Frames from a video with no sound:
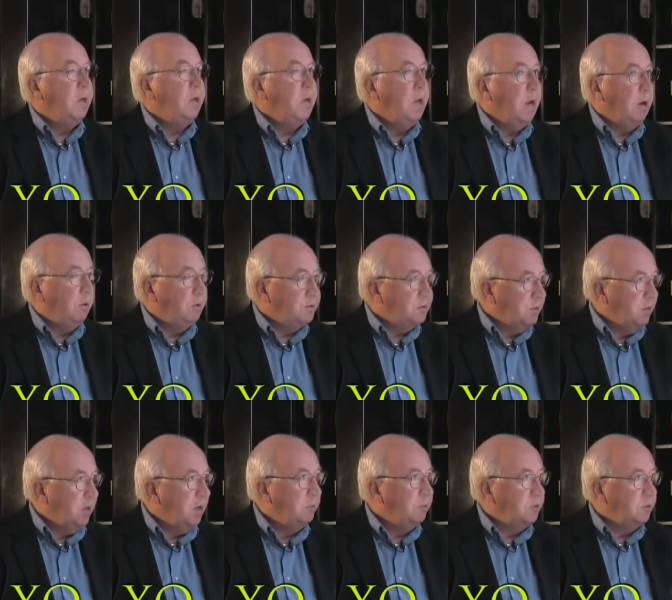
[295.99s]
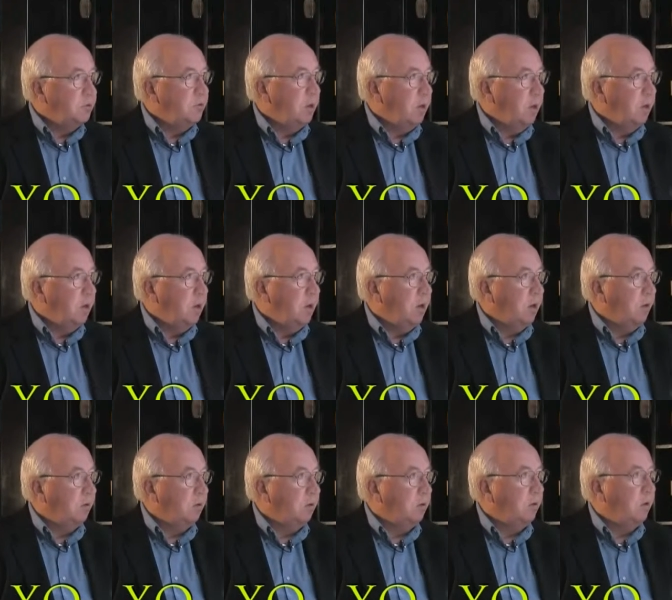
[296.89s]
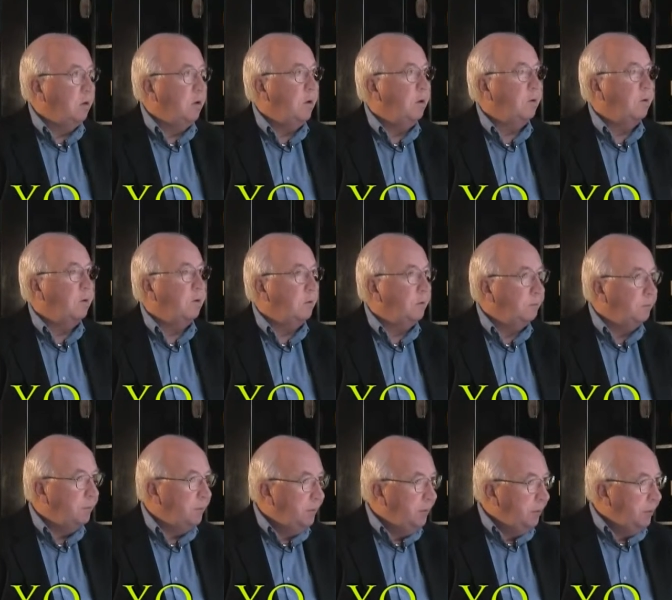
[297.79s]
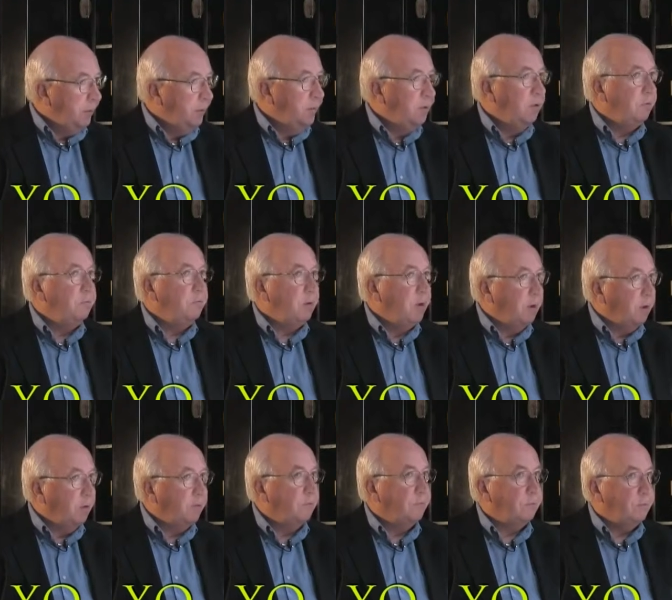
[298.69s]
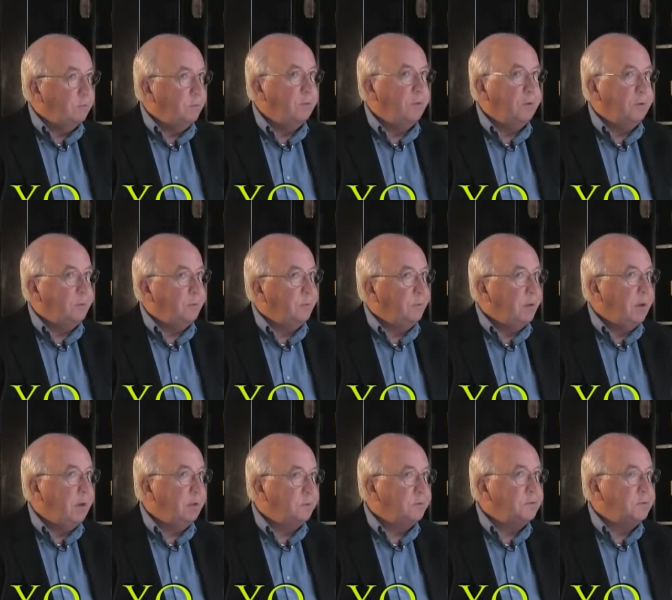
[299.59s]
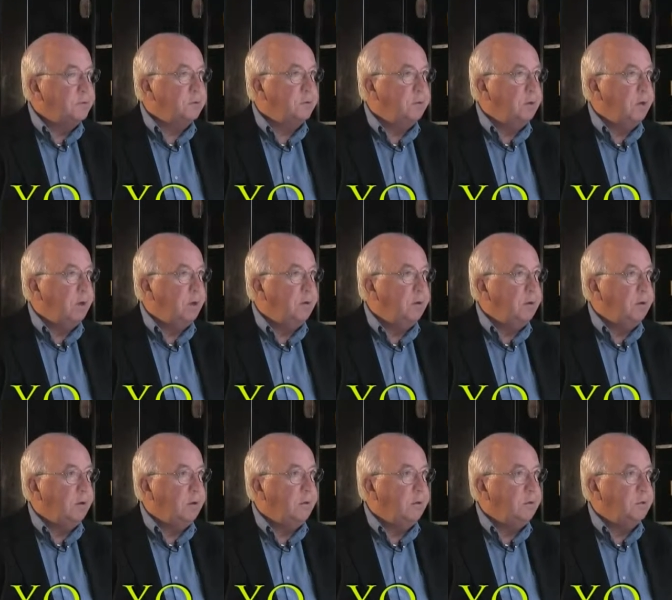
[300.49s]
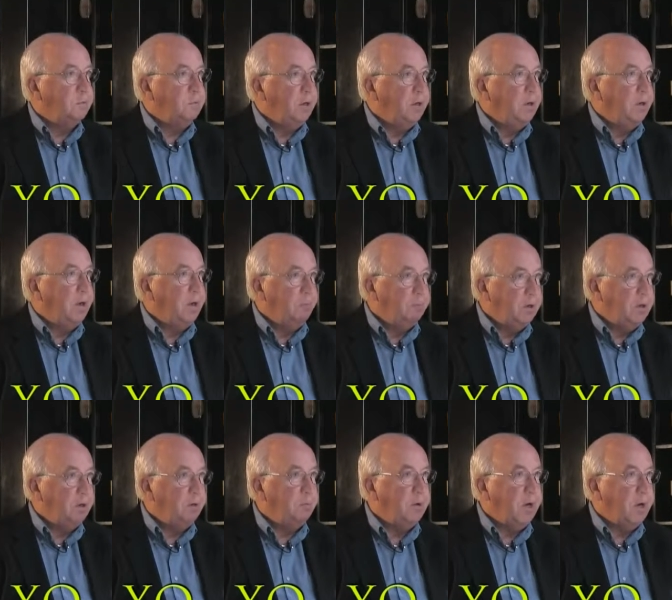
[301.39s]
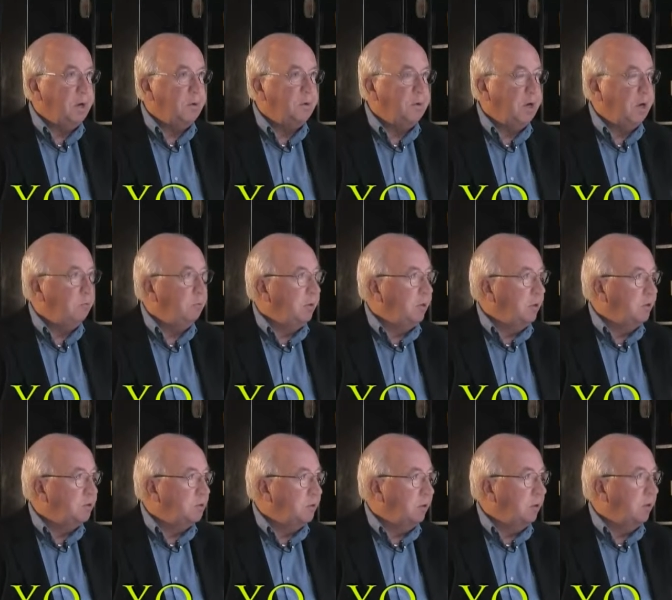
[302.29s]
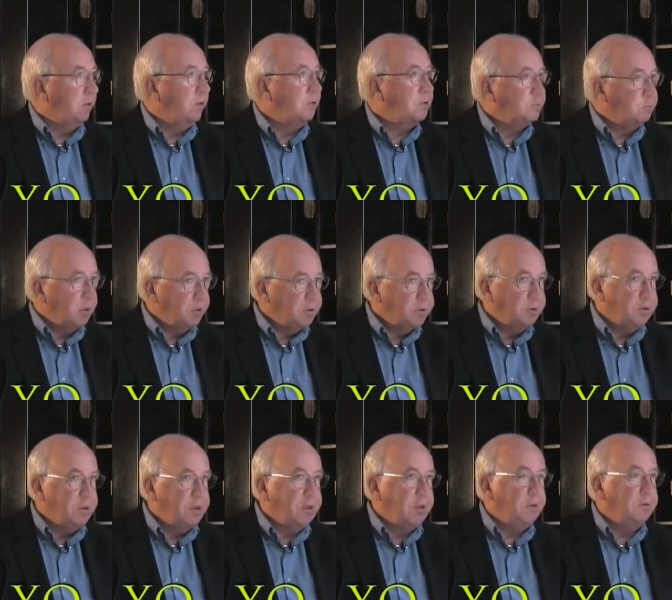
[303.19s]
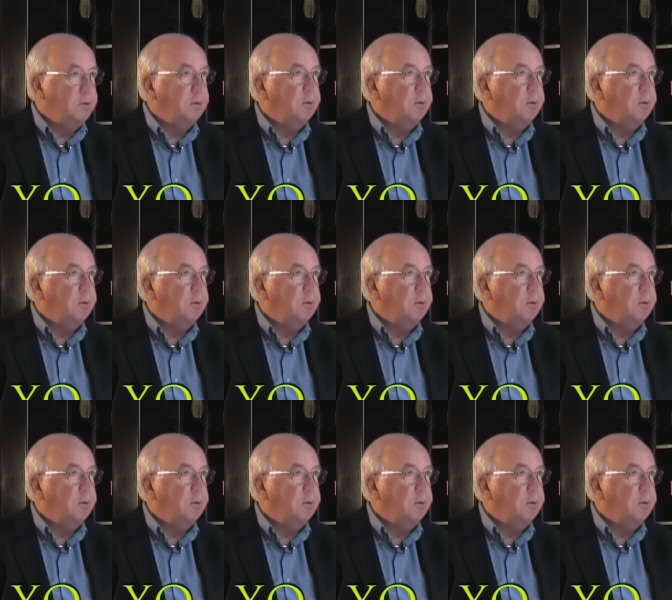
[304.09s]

Now, as time has gone on a little longer, they thought it through and, yeah, this is a good idea and this may not be a bad time to get started, especially to get